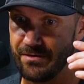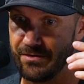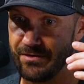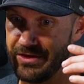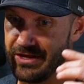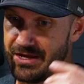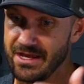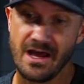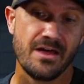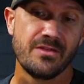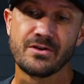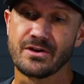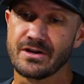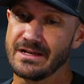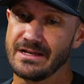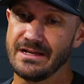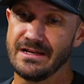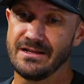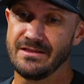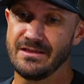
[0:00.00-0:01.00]

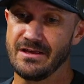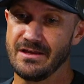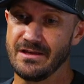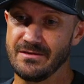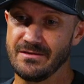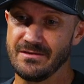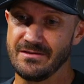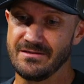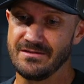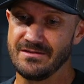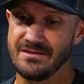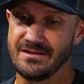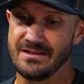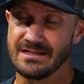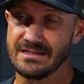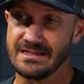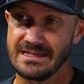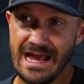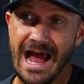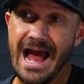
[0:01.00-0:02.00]

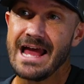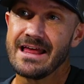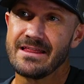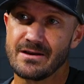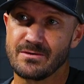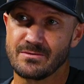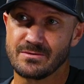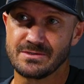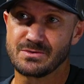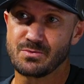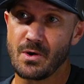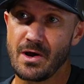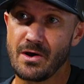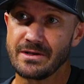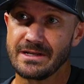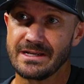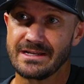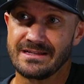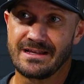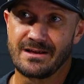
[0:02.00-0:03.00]
The guy that was
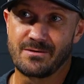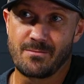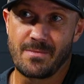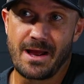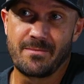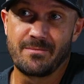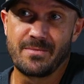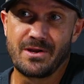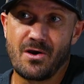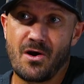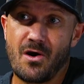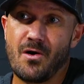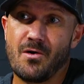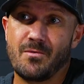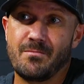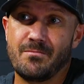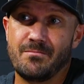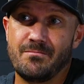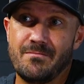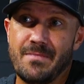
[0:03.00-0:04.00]
welding, there might be
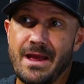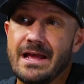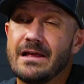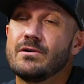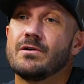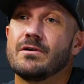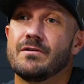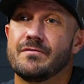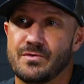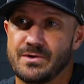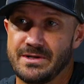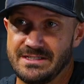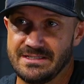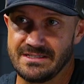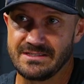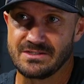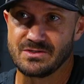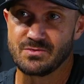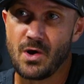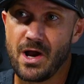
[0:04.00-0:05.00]
all manner of
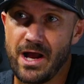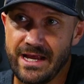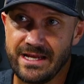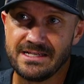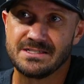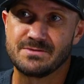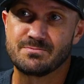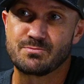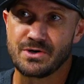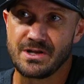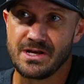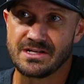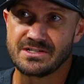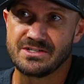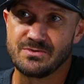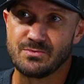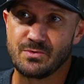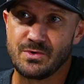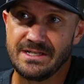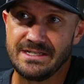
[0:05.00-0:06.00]
reasons why his
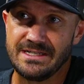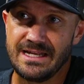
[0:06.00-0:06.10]
production went